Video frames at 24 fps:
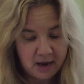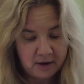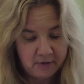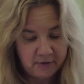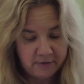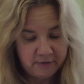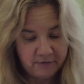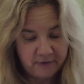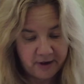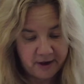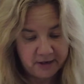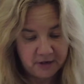
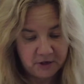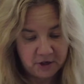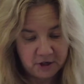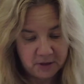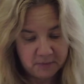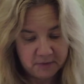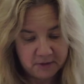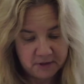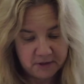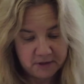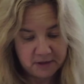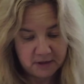
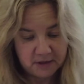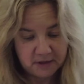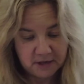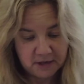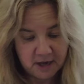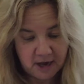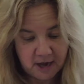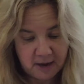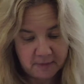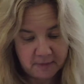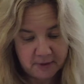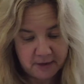Friendships in this
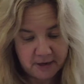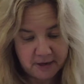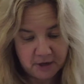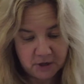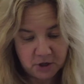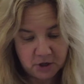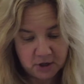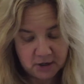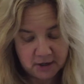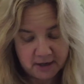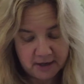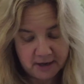
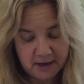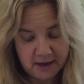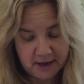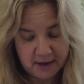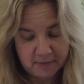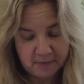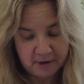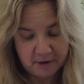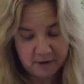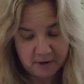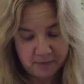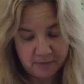combination can
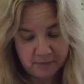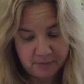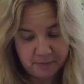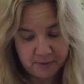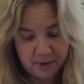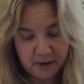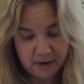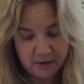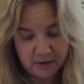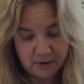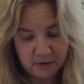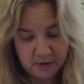be
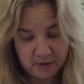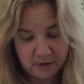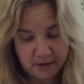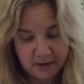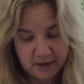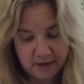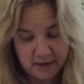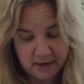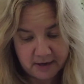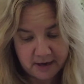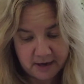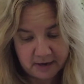
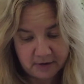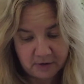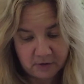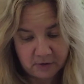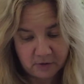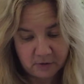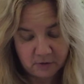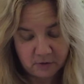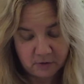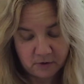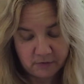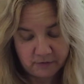puzzling and are
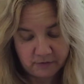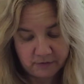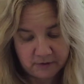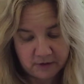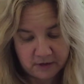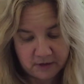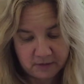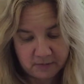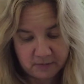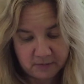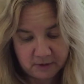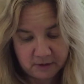
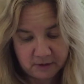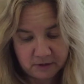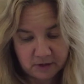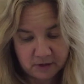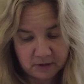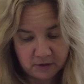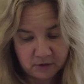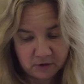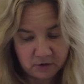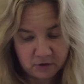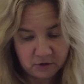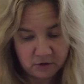often
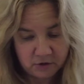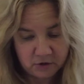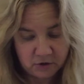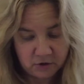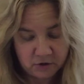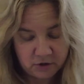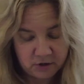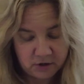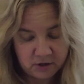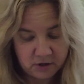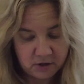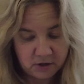
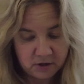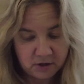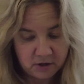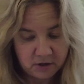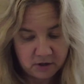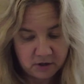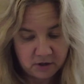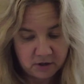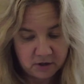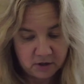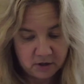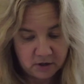misunderstood.
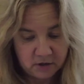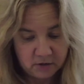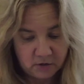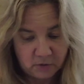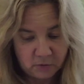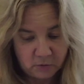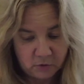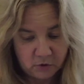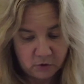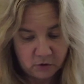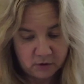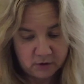The
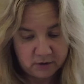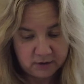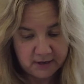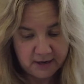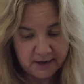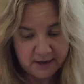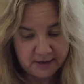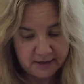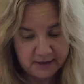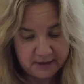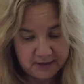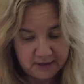world
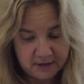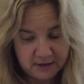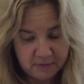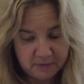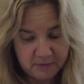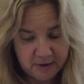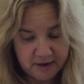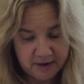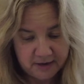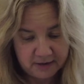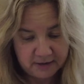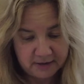tends to
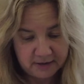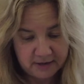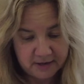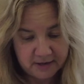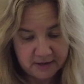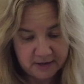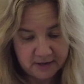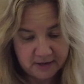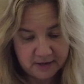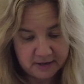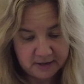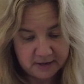
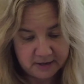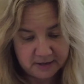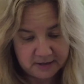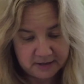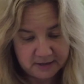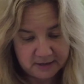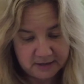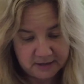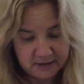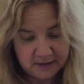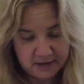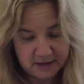mainly
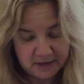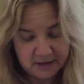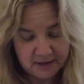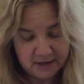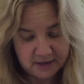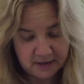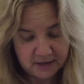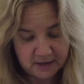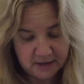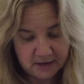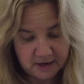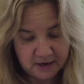see
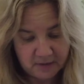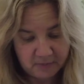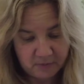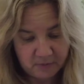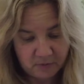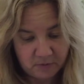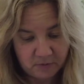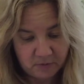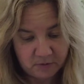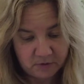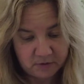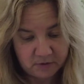the
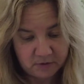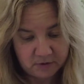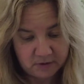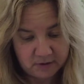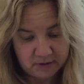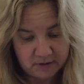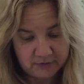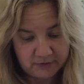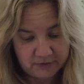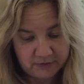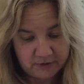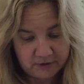couple's
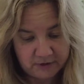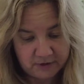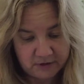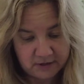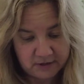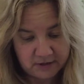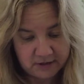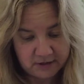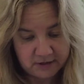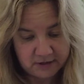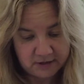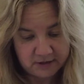
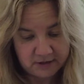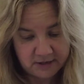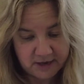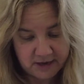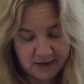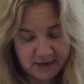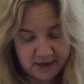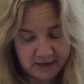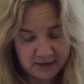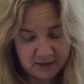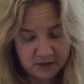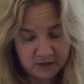differences
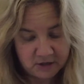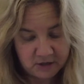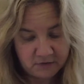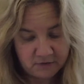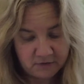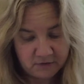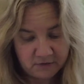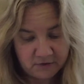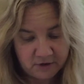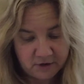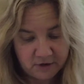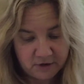and to
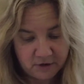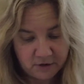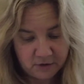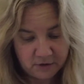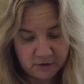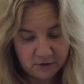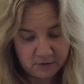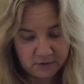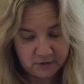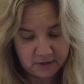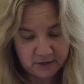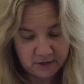view the
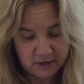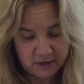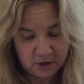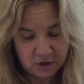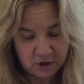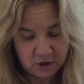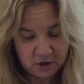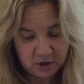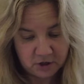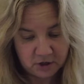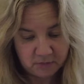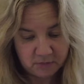
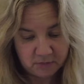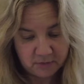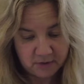relationship